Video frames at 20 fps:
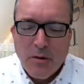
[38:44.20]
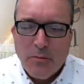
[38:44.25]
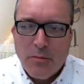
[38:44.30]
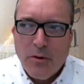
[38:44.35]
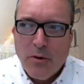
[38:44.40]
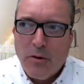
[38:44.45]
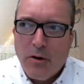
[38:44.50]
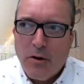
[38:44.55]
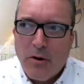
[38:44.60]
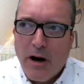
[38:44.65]

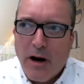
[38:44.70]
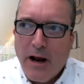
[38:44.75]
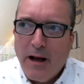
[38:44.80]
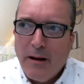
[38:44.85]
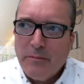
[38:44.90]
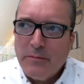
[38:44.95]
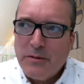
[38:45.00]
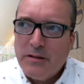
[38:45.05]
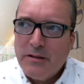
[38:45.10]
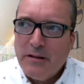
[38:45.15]

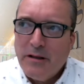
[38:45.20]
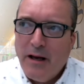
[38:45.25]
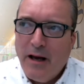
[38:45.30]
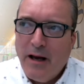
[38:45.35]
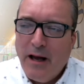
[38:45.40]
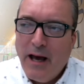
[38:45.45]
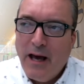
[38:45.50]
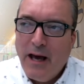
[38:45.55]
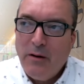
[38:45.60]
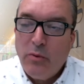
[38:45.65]
programs,
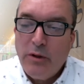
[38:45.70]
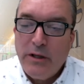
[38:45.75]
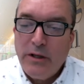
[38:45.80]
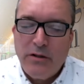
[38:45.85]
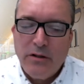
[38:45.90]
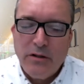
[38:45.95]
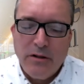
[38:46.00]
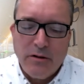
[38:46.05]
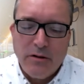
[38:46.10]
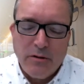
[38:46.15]
and we
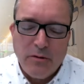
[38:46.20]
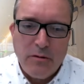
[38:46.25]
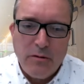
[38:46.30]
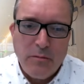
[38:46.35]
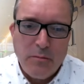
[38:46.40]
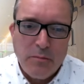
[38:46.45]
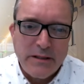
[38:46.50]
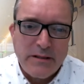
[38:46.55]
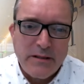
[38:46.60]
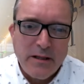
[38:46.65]

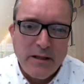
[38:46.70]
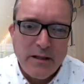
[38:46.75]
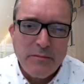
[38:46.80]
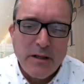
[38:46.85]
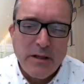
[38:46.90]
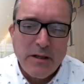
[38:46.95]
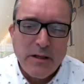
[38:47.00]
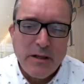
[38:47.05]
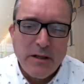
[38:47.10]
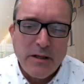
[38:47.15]
do. But
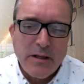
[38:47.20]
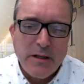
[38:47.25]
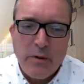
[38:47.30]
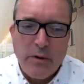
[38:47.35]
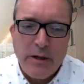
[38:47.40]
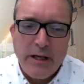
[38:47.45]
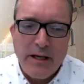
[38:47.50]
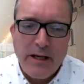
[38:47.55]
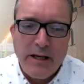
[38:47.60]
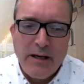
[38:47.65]
sometimes I
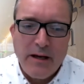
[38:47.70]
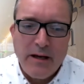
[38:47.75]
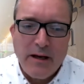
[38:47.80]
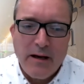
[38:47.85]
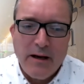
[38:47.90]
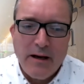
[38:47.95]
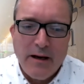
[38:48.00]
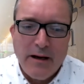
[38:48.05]
think we,